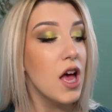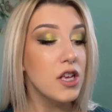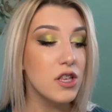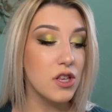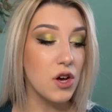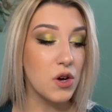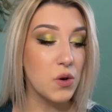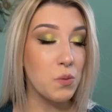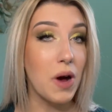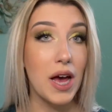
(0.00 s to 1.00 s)

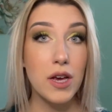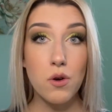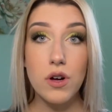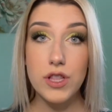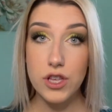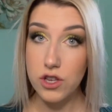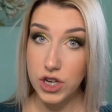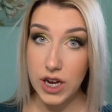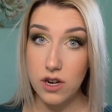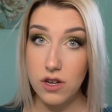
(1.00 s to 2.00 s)
So my goal on this
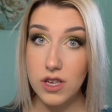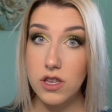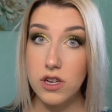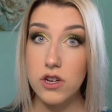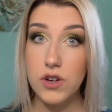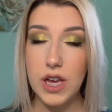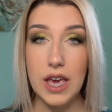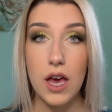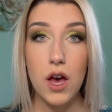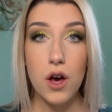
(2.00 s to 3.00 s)
channel is to
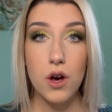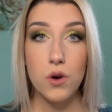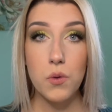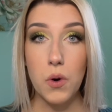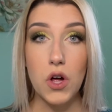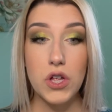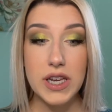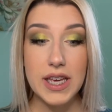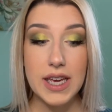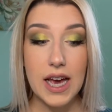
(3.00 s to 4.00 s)
create
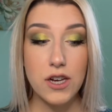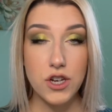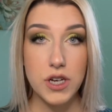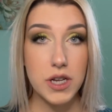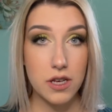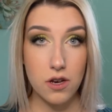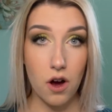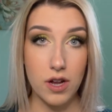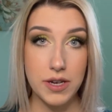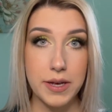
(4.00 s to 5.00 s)
quality, entertaining
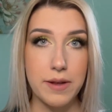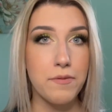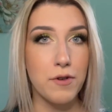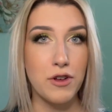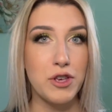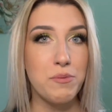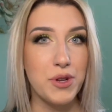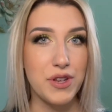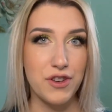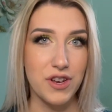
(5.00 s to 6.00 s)
content for all you
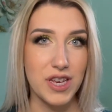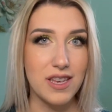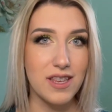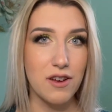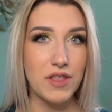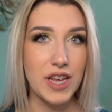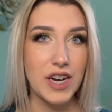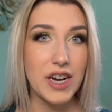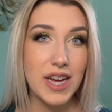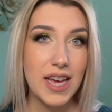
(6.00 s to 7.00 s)
beauty junkies out there.